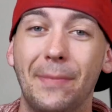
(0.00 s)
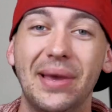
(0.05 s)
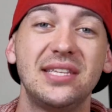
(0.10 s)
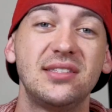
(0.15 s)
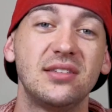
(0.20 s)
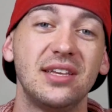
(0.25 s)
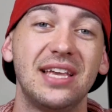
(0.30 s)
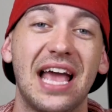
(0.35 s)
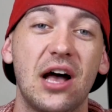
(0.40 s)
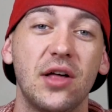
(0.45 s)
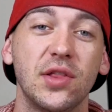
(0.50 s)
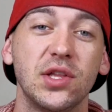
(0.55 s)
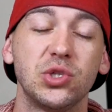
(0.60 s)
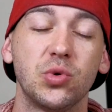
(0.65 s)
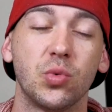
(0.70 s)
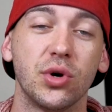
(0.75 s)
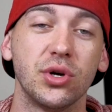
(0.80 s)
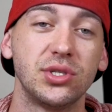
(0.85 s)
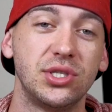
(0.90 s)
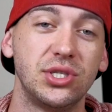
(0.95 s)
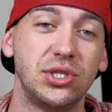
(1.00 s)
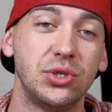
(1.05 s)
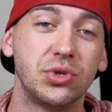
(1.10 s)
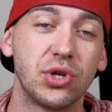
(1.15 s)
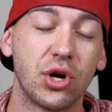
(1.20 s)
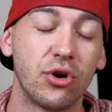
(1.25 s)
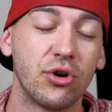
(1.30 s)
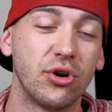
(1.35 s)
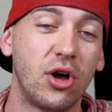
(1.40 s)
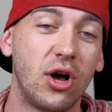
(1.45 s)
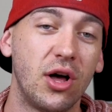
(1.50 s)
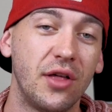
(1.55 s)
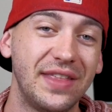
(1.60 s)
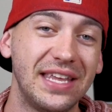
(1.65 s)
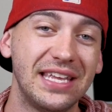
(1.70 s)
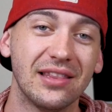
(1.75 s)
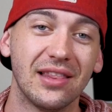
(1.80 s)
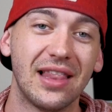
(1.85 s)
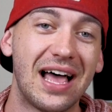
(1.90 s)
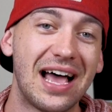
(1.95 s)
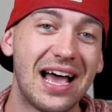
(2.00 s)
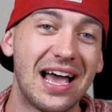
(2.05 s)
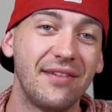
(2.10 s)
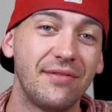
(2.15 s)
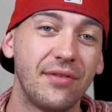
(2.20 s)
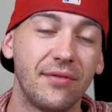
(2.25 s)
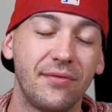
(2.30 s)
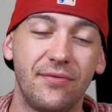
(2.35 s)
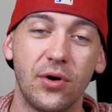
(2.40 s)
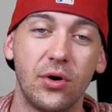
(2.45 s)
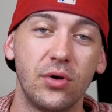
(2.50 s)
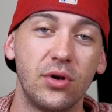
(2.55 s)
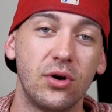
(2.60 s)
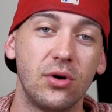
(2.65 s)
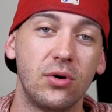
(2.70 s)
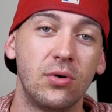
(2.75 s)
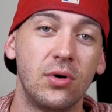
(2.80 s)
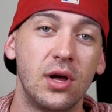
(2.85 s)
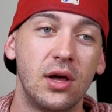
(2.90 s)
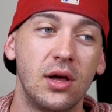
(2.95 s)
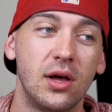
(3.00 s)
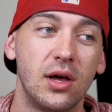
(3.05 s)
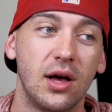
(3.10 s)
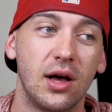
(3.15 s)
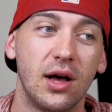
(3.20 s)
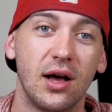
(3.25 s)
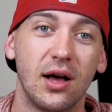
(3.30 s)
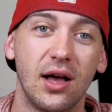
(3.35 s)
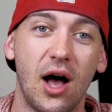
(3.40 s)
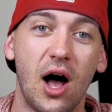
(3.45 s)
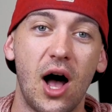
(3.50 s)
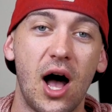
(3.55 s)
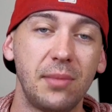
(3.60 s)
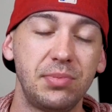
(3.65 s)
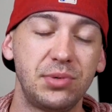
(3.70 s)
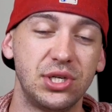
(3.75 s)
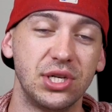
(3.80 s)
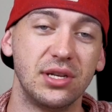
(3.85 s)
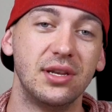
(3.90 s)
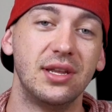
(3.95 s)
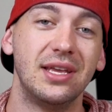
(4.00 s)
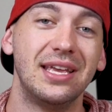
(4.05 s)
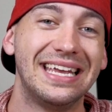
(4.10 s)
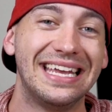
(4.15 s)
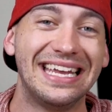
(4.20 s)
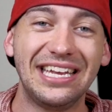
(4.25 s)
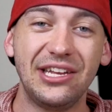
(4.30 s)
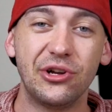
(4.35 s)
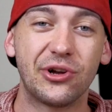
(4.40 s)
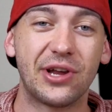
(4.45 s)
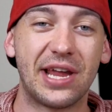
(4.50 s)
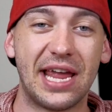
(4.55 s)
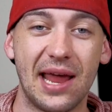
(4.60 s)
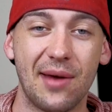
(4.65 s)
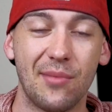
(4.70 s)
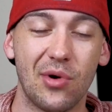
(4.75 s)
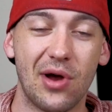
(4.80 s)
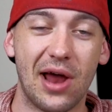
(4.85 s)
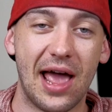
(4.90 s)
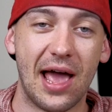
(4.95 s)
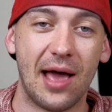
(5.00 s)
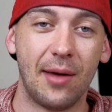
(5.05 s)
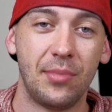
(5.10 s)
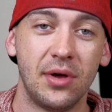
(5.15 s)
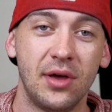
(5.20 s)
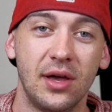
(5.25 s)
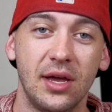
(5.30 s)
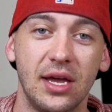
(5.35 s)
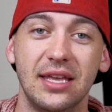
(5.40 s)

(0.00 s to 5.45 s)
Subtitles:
Basically how this works is you turn on the live photo option in your camera app,